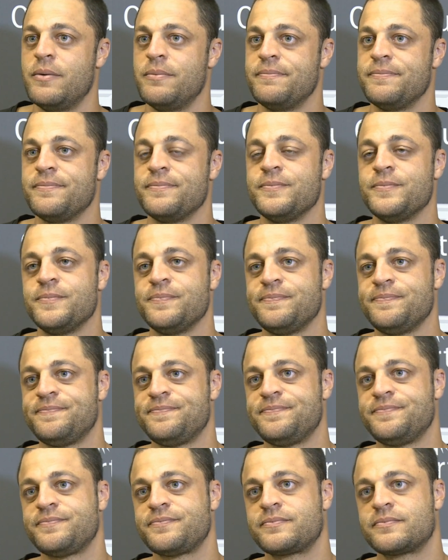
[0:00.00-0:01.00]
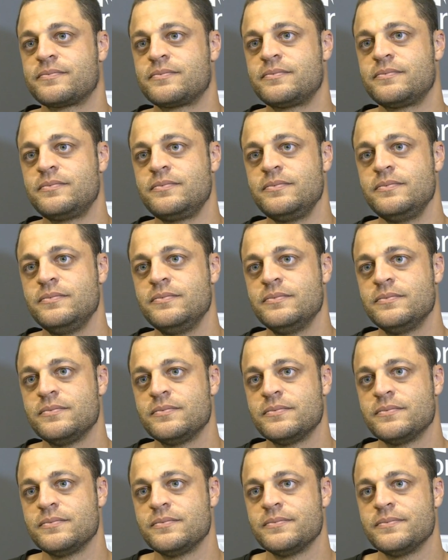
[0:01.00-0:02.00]
And what have you seen from Speedy, and
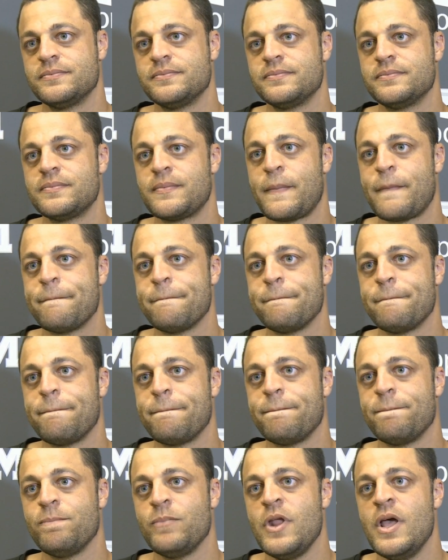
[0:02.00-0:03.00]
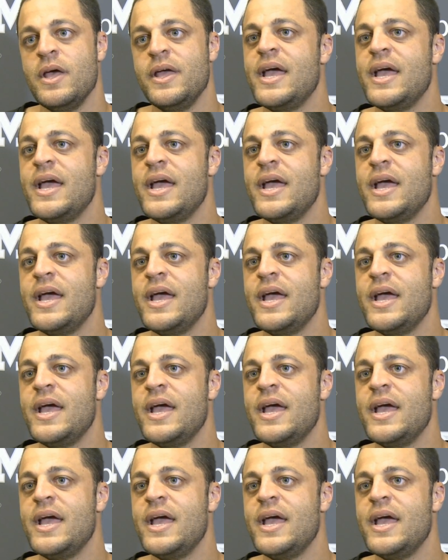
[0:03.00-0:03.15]
has he been limited at all?